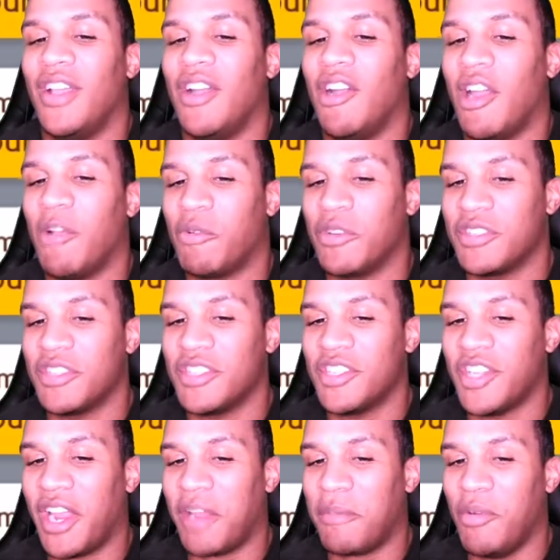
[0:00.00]
Alright, where's the
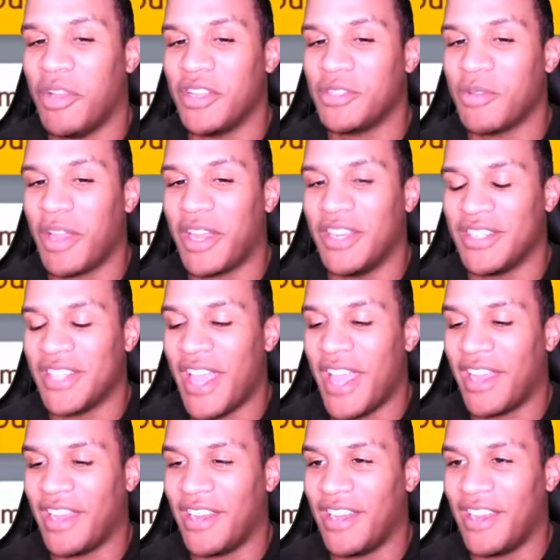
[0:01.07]
checkpoint so I can tag in